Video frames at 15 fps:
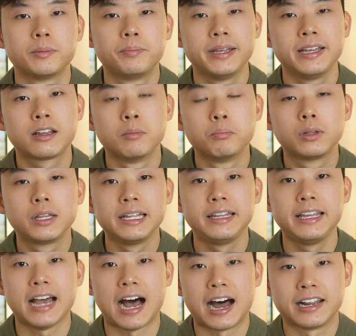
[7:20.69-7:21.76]
to be
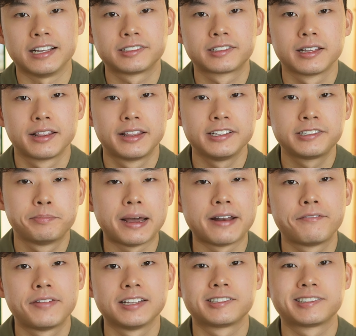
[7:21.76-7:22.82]
completely honest, this
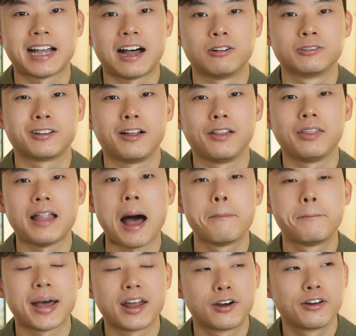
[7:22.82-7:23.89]
benefit sounds a lot
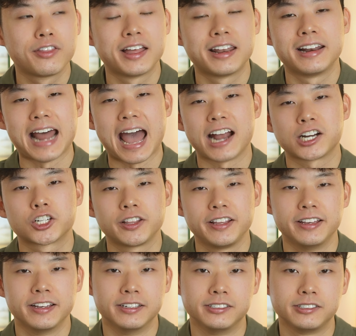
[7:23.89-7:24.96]
better than it actually
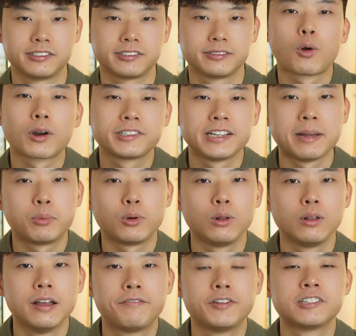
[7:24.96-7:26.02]
is. For example, if you